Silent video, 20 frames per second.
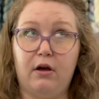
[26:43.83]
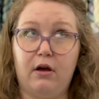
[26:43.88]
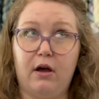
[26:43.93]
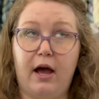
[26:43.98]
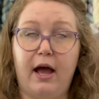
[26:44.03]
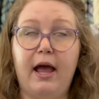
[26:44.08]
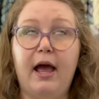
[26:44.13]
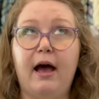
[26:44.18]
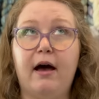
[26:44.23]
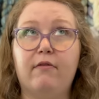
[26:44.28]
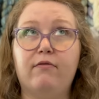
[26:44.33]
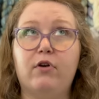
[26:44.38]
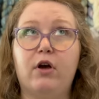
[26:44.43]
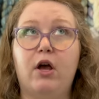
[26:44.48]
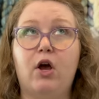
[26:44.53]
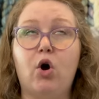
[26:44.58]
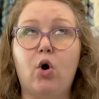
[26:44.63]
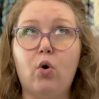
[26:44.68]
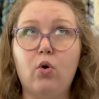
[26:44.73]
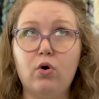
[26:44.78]
I have a
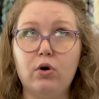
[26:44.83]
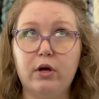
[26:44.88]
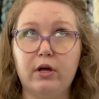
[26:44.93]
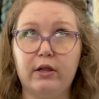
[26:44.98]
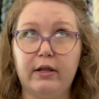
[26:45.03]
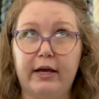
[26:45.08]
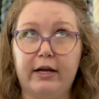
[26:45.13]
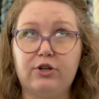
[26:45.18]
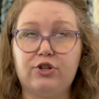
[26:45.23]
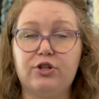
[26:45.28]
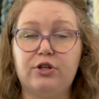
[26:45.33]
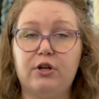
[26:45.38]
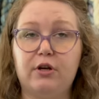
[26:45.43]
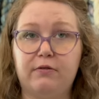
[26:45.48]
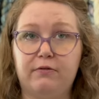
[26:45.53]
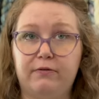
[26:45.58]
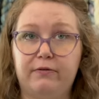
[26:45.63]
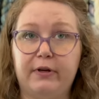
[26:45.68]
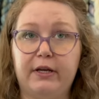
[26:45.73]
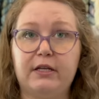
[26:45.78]
whole collection
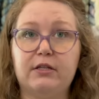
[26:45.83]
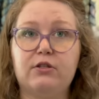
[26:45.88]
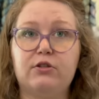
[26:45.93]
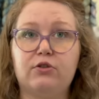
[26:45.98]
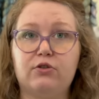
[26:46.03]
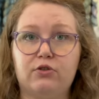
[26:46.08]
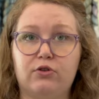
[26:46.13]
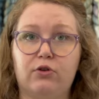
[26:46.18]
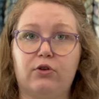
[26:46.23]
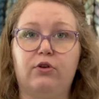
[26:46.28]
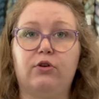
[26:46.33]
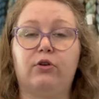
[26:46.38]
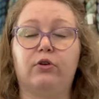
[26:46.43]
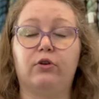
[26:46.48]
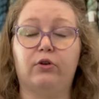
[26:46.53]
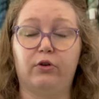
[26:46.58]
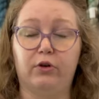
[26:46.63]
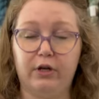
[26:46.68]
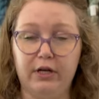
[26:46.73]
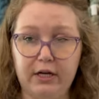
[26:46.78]
of fixed
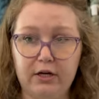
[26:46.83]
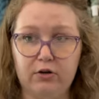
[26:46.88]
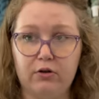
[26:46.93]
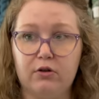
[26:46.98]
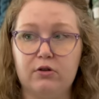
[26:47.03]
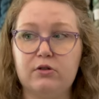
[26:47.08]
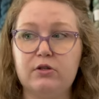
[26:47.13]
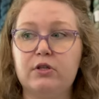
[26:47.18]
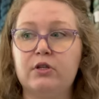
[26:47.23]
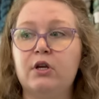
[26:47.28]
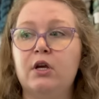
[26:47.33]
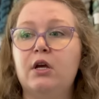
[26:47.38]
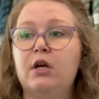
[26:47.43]
circular needles